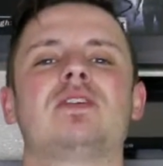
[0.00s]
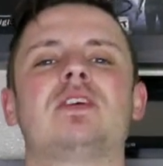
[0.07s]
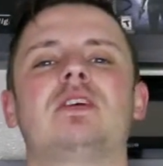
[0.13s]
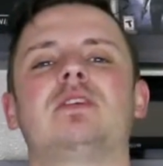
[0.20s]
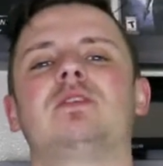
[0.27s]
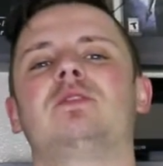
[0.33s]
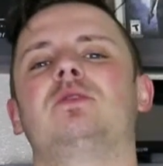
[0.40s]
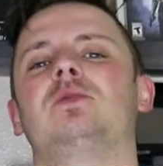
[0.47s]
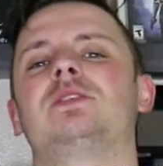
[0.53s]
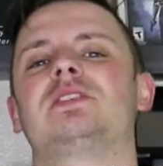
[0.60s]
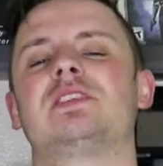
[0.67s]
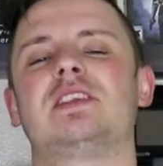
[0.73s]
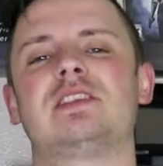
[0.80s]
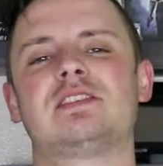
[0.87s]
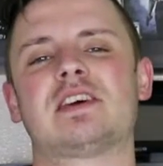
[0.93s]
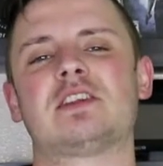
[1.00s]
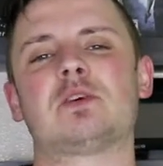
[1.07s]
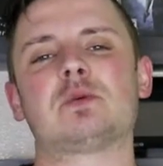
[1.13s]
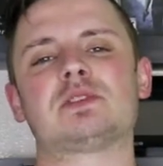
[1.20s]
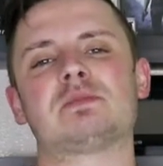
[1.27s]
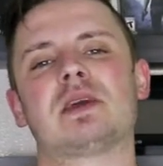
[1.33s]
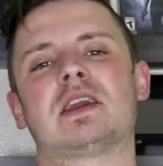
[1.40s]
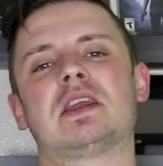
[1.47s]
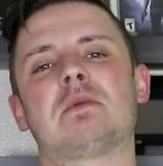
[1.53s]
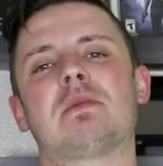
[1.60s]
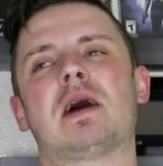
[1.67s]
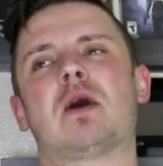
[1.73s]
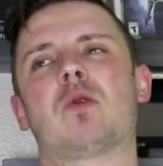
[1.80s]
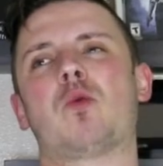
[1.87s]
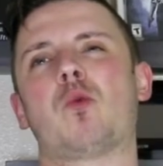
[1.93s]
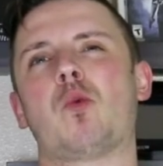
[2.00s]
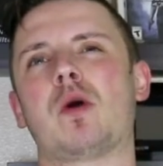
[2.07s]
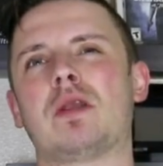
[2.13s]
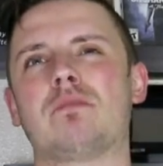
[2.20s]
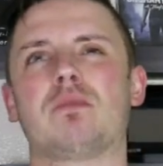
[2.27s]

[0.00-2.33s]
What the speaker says: that was that Nintendo was making about $1.6,